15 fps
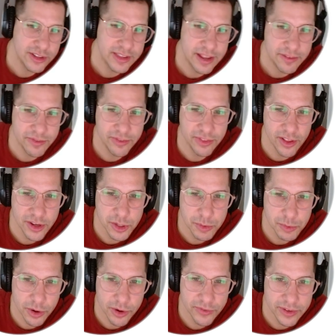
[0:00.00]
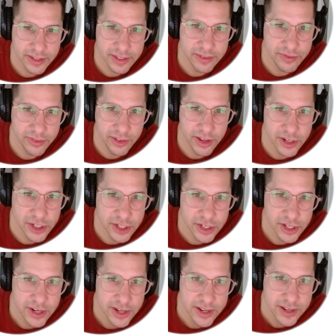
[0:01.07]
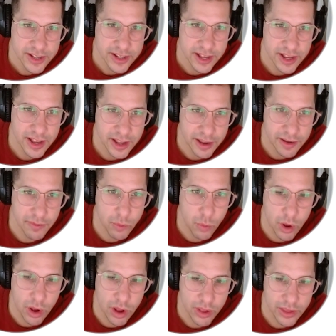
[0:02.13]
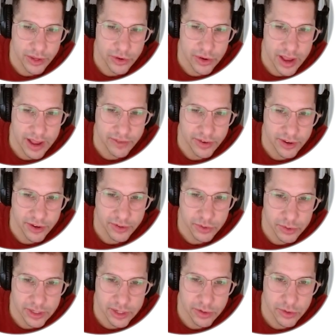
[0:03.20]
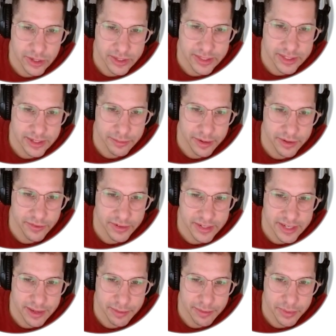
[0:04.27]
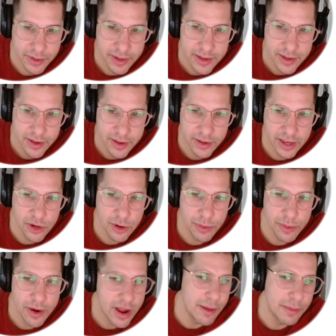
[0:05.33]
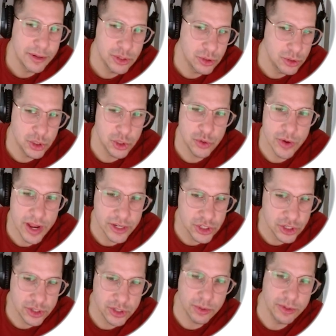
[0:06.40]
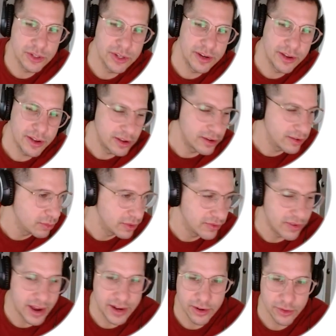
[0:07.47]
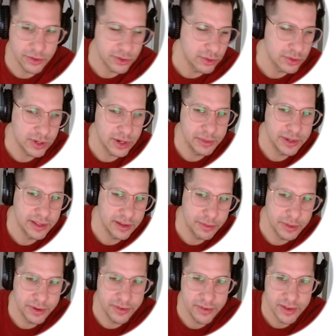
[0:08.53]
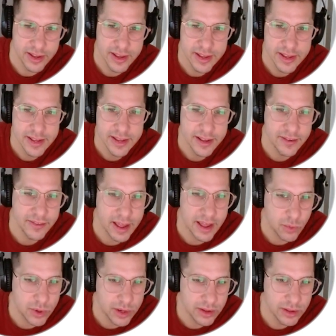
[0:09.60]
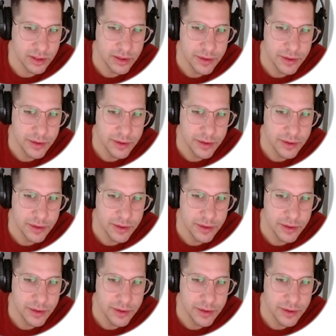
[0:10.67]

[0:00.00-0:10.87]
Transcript: that flush perfectly flush uh, wall that you have here so here you can see a bit of a dip okay no matter how much you stretch there's always going to on with vinyl there's always going to be a little bit of that wiggle